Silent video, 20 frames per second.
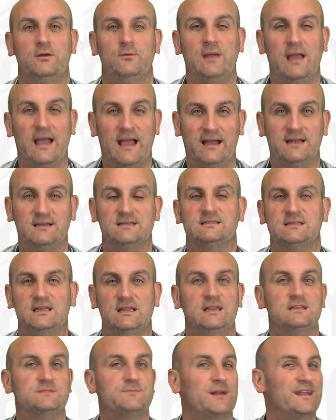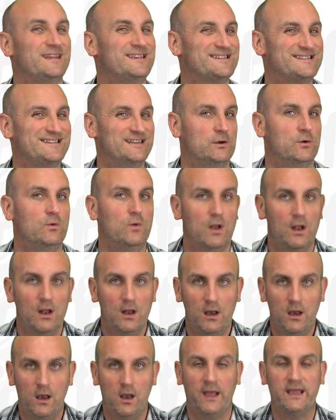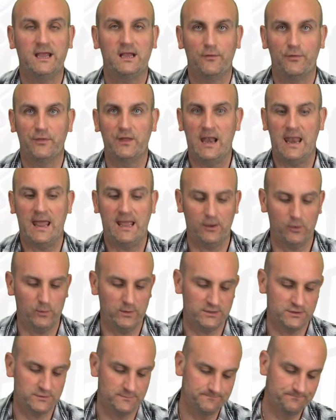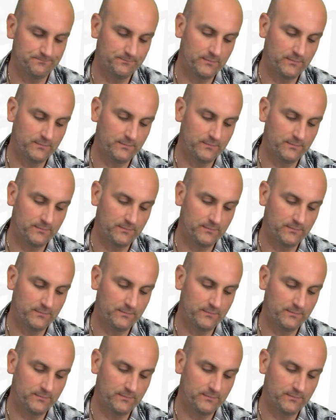We had to say this, but I still like the language.